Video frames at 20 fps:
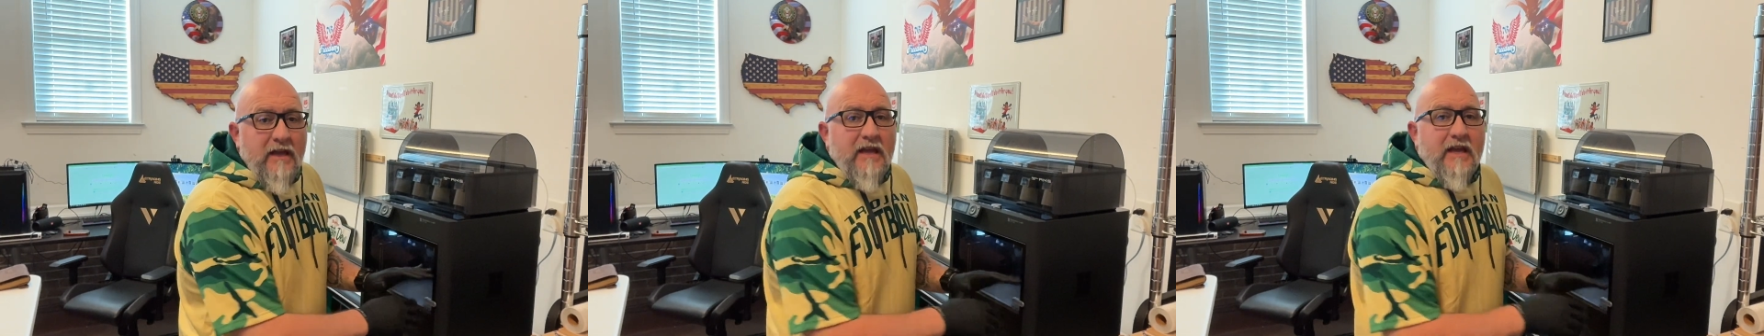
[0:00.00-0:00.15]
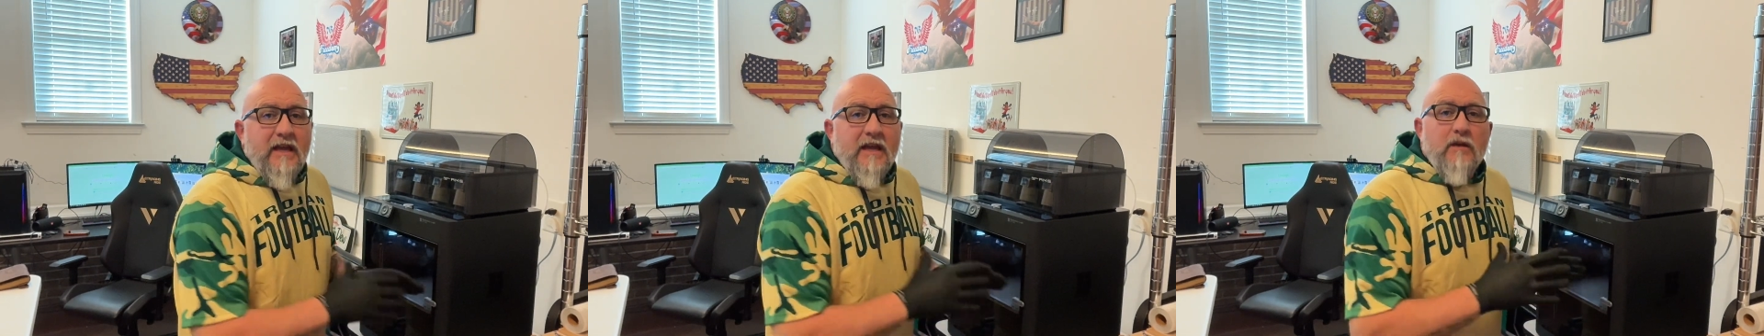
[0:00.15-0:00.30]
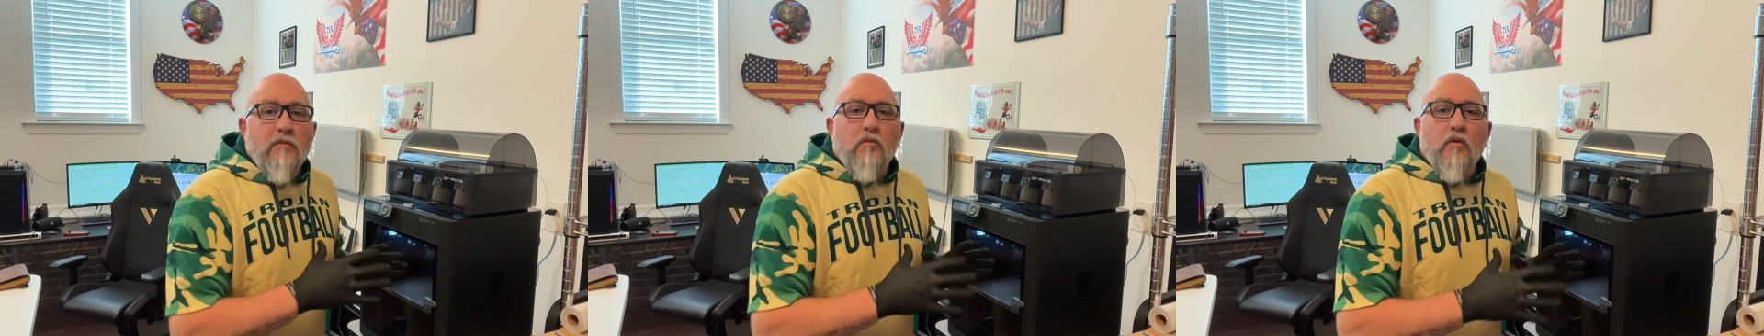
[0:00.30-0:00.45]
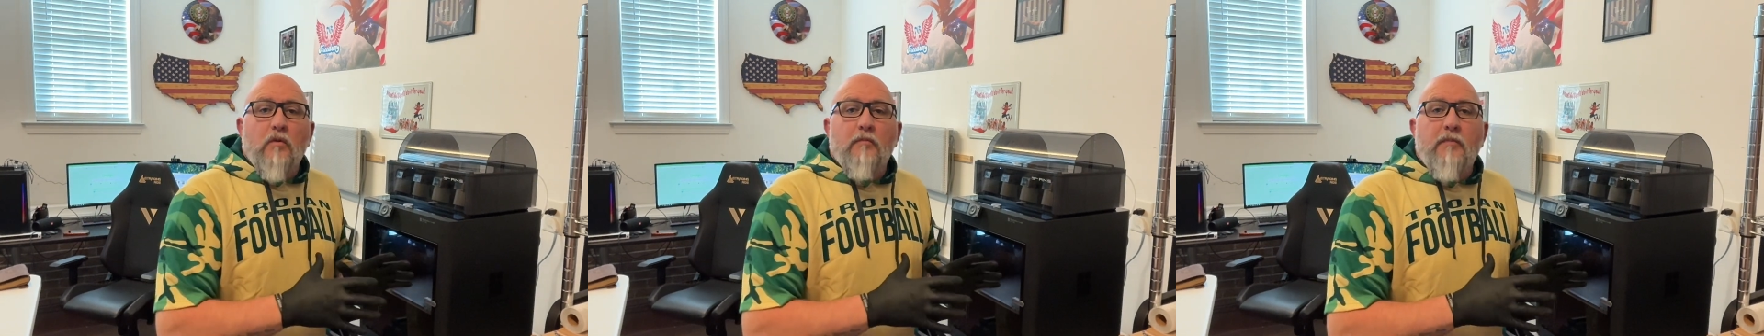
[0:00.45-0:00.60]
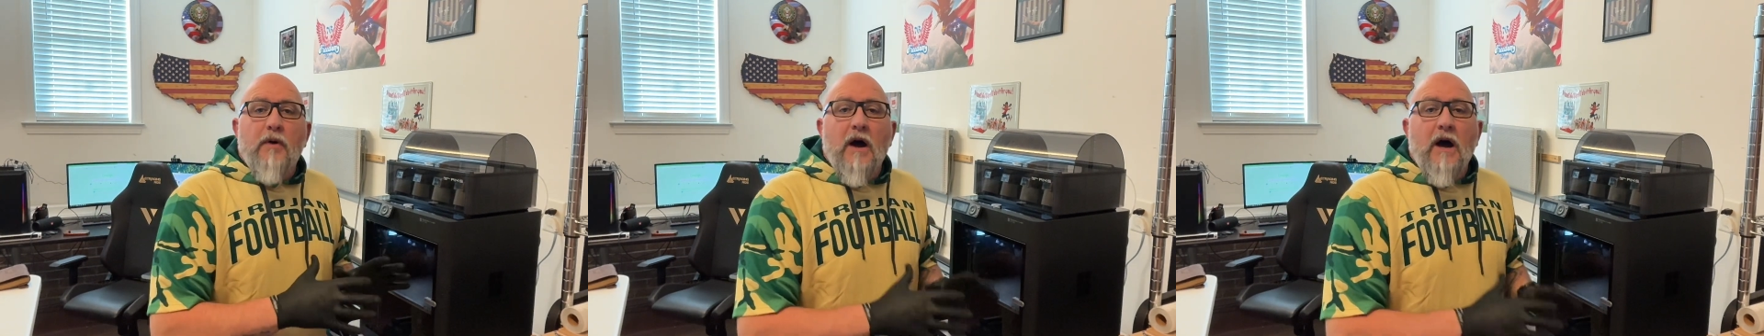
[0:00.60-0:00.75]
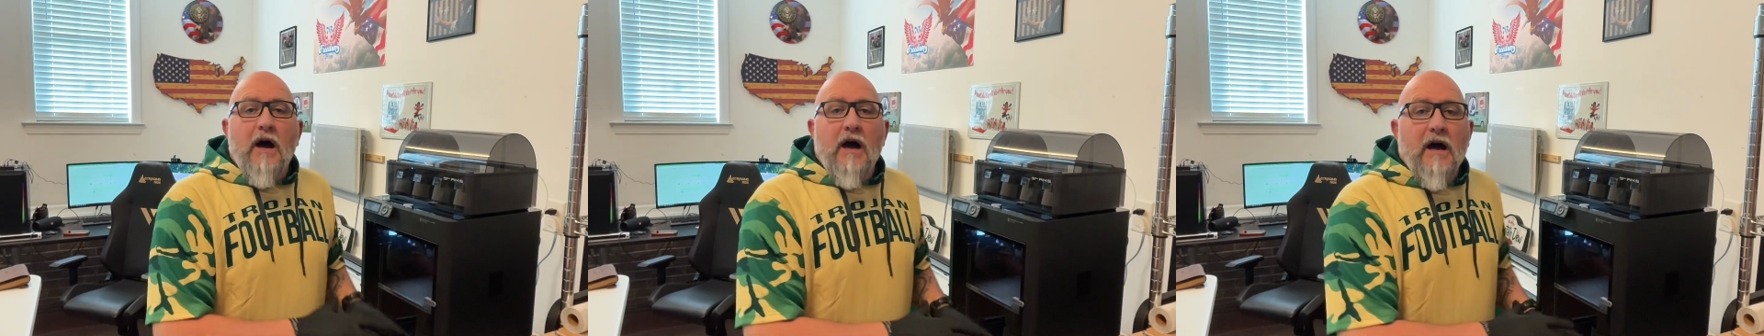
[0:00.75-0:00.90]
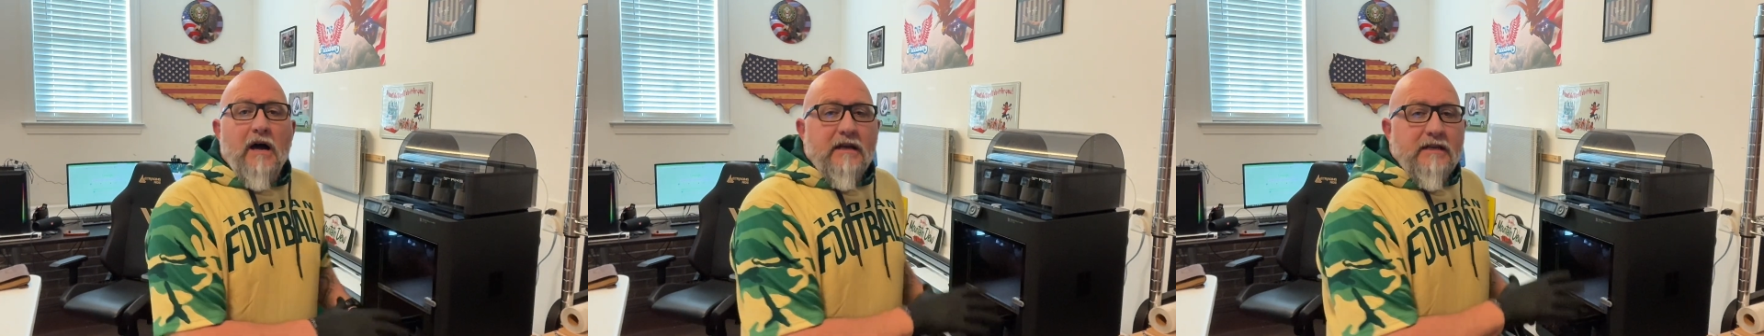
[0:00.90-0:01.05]
it will
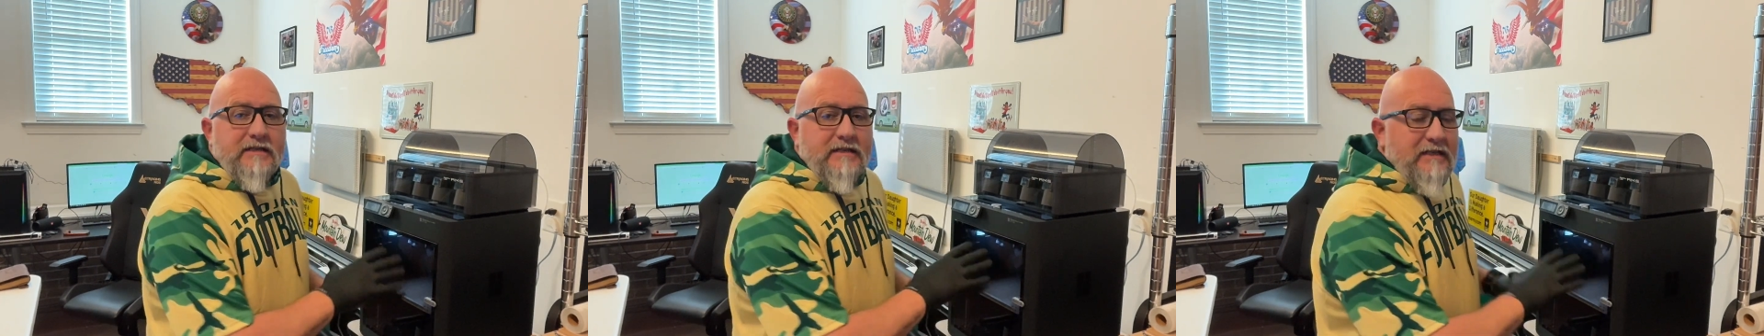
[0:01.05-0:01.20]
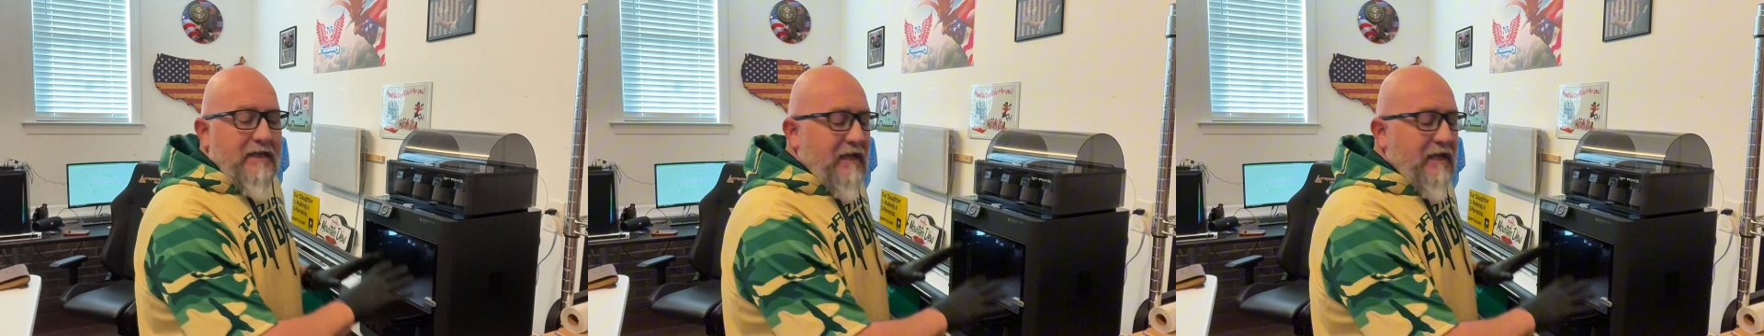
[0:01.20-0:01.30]
pause